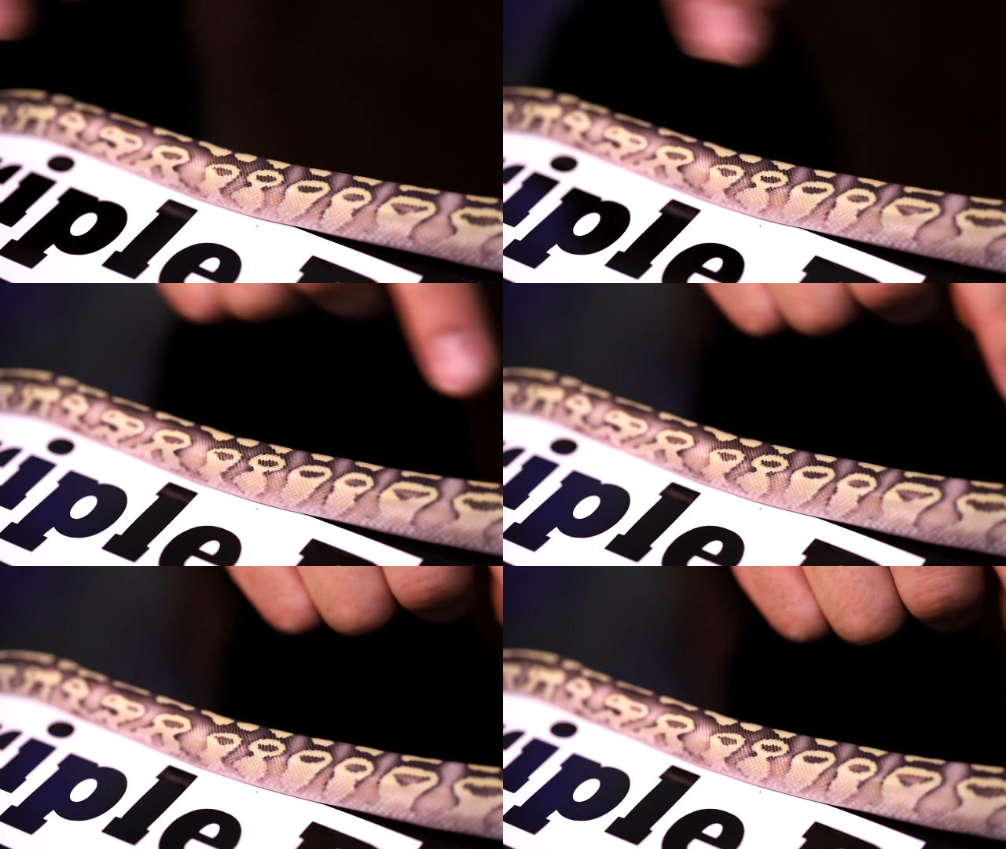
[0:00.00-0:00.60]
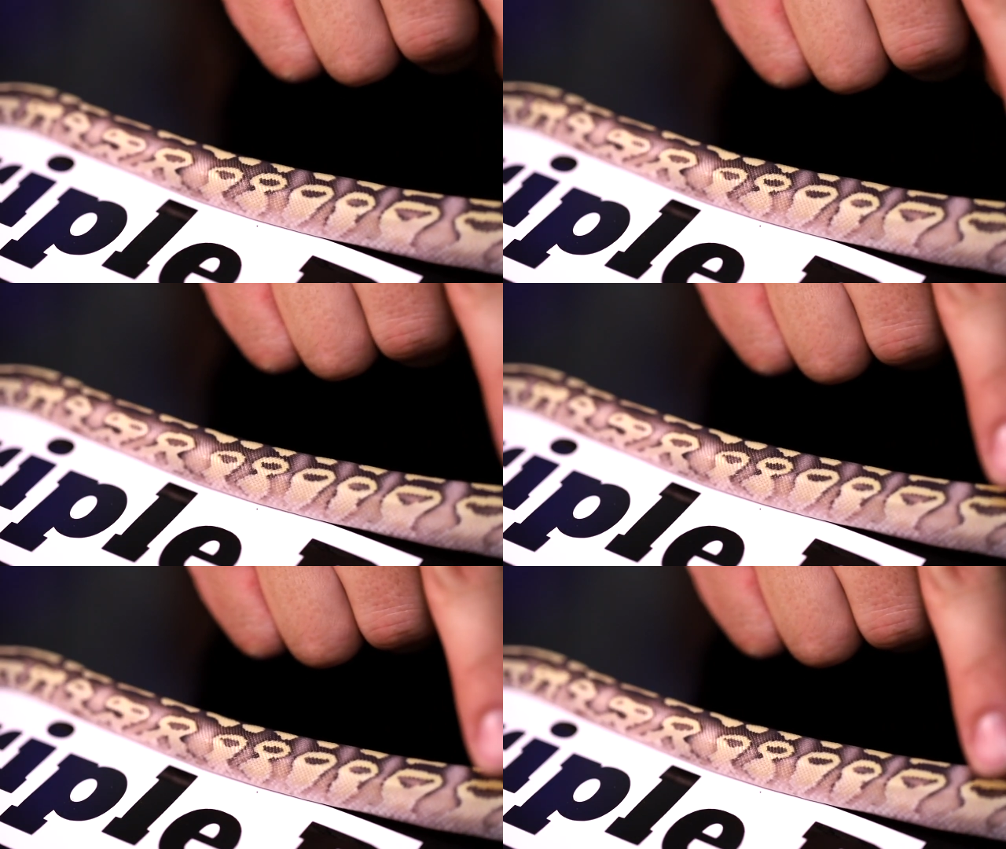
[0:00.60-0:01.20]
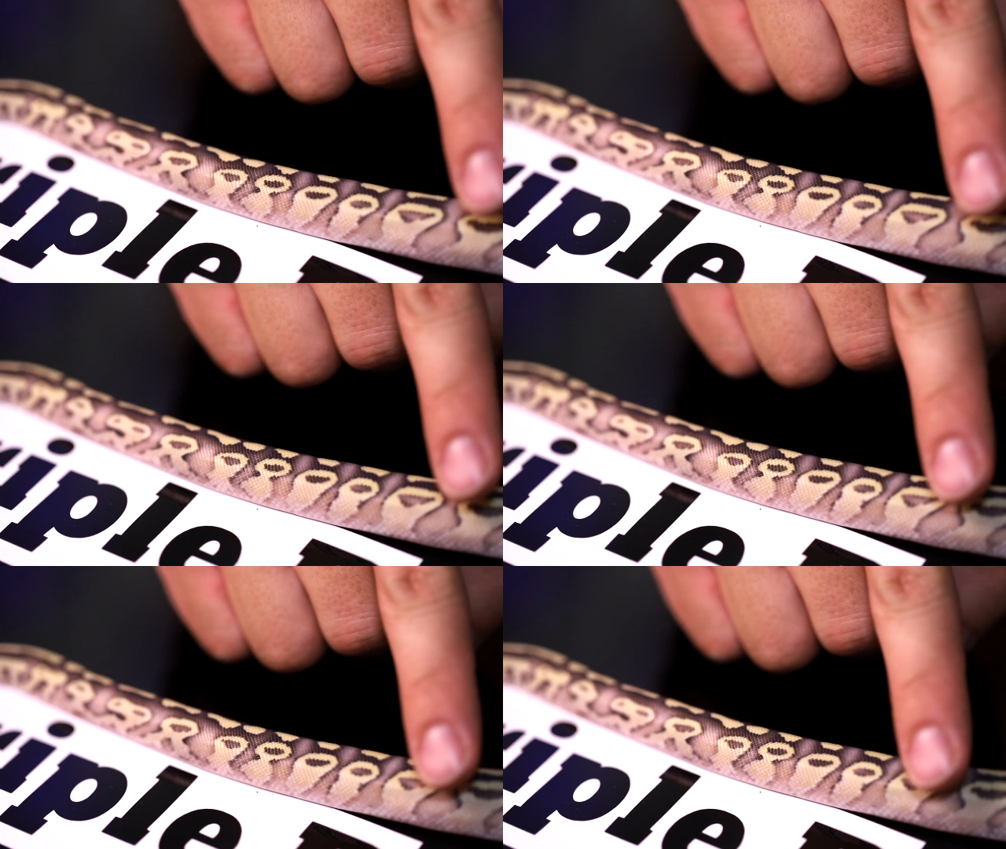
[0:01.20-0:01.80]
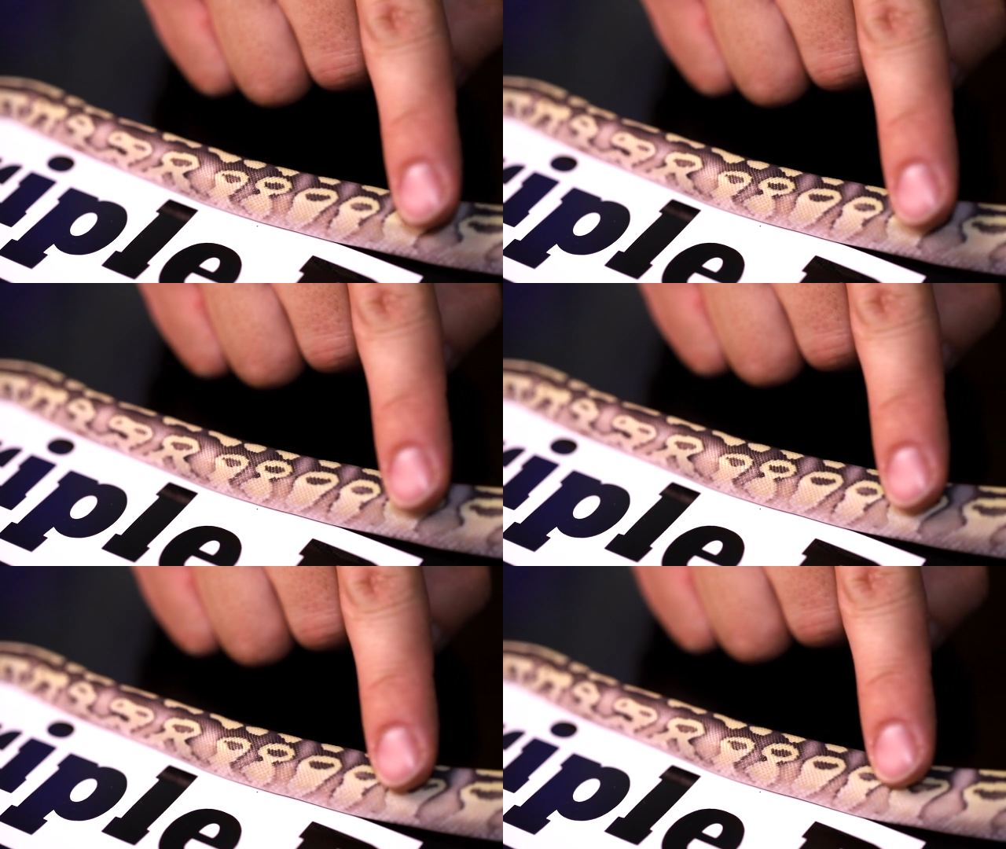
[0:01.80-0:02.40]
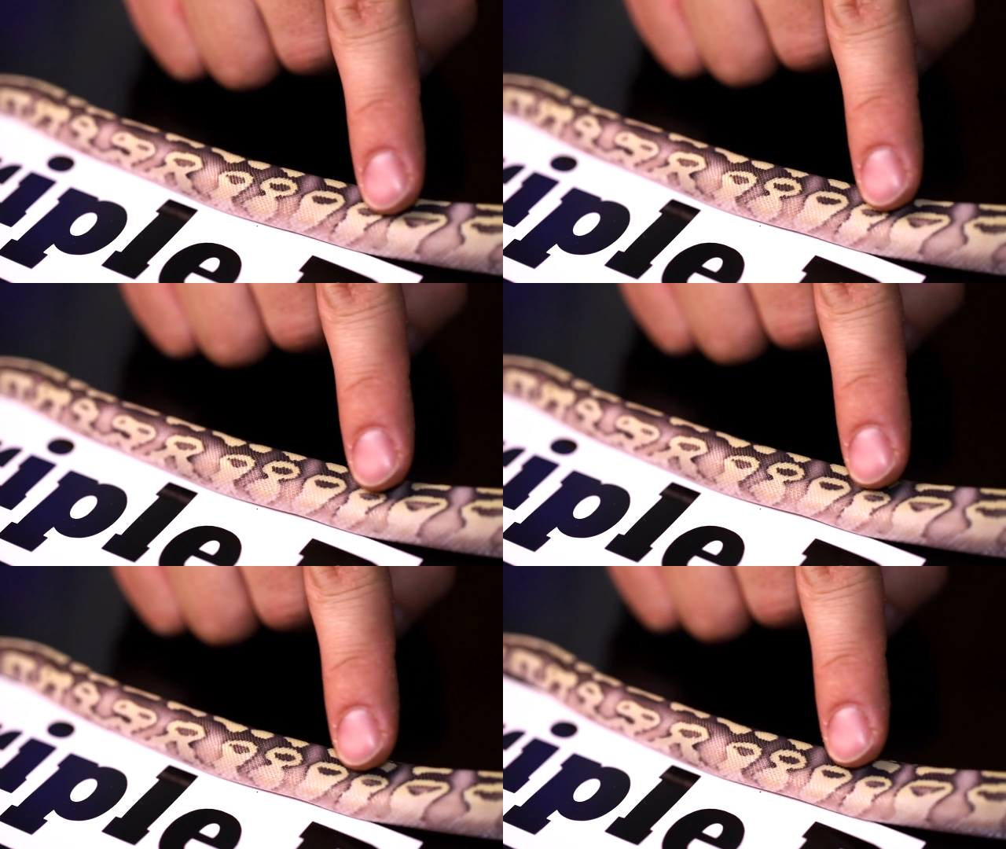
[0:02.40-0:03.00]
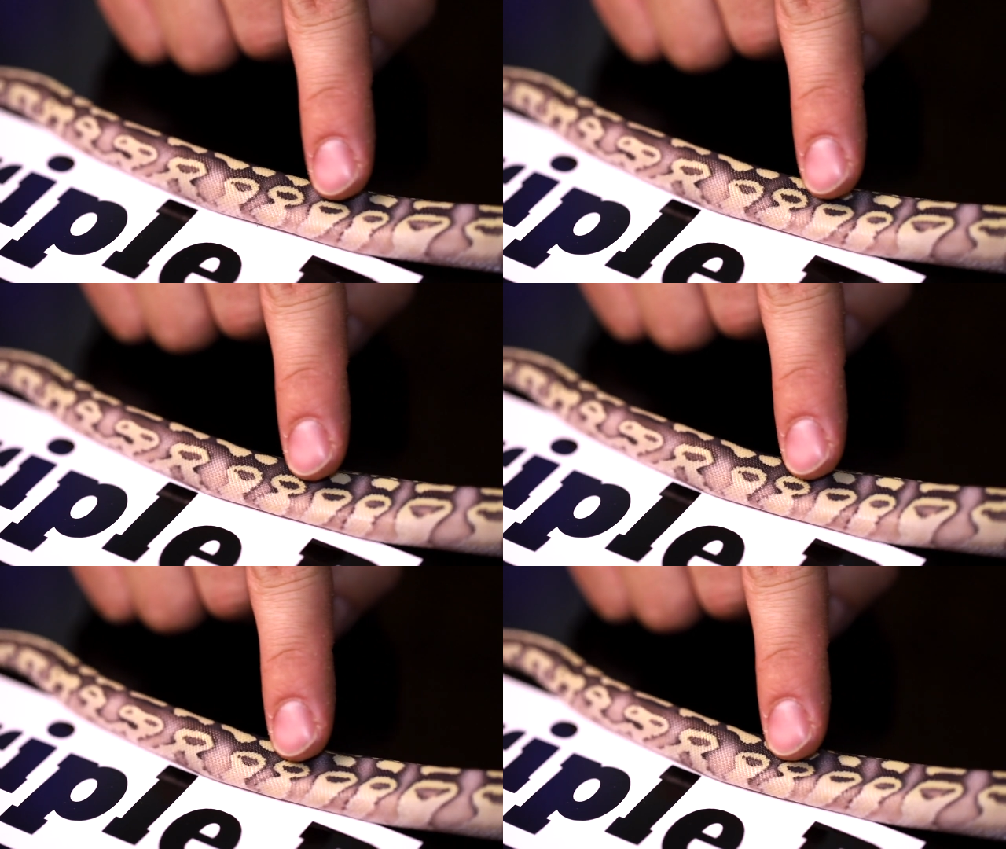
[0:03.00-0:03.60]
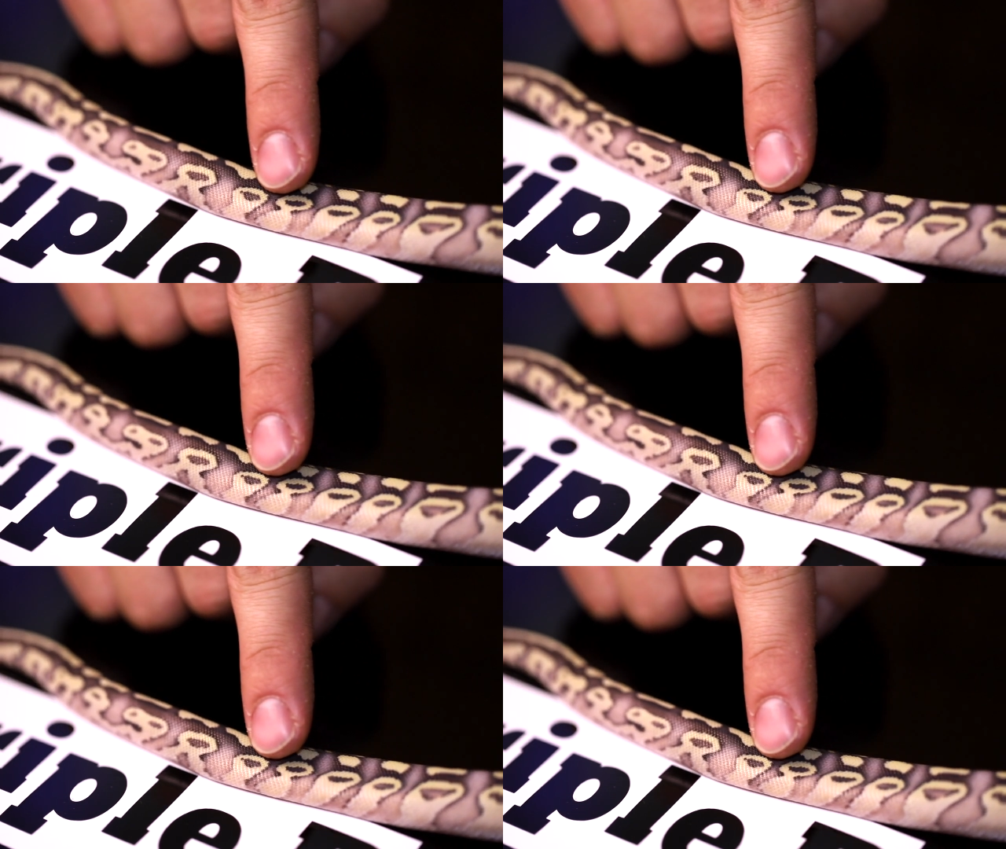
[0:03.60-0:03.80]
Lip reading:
No face is visible, so there are no lips to read.